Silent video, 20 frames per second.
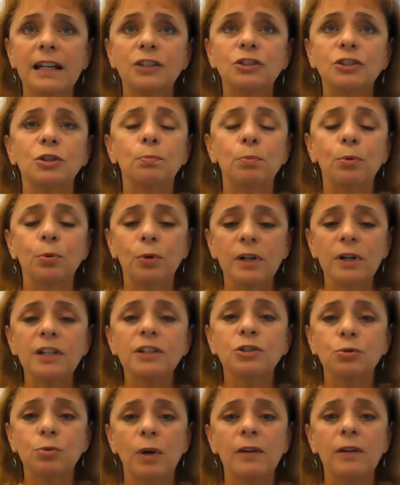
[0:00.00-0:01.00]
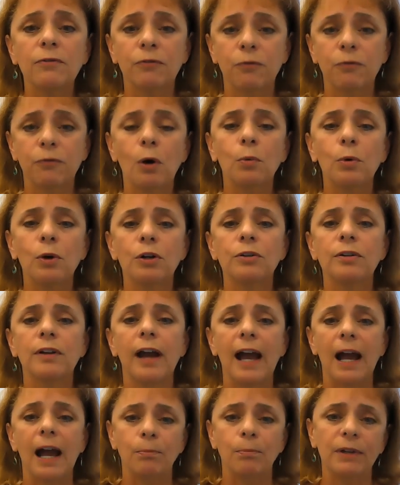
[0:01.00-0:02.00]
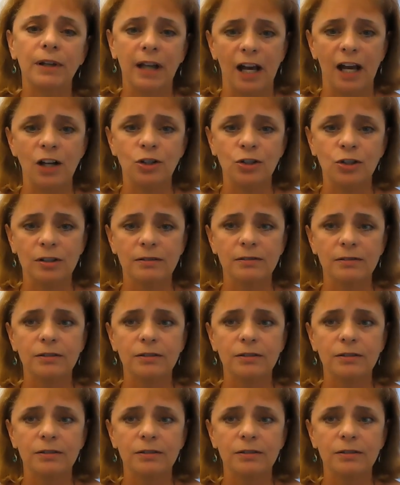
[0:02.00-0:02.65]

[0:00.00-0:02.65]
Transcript: it's a pretty straightforward application.